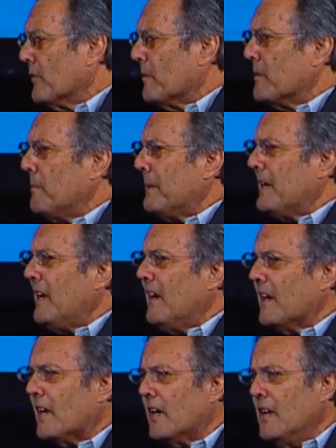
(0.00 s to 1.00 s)
from the
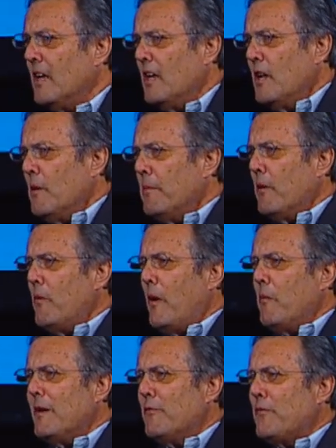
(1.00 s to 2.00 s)
beginning. But
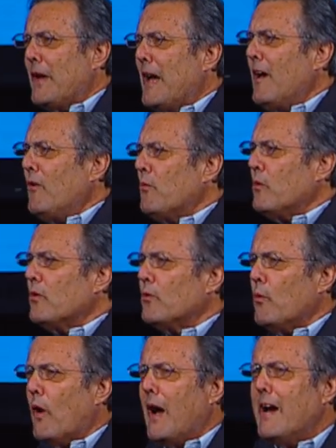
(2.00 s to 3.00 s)
what we found was
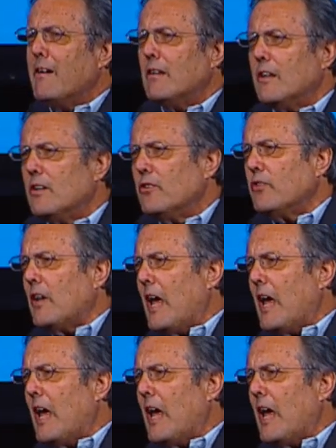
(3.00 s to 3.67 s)
wireless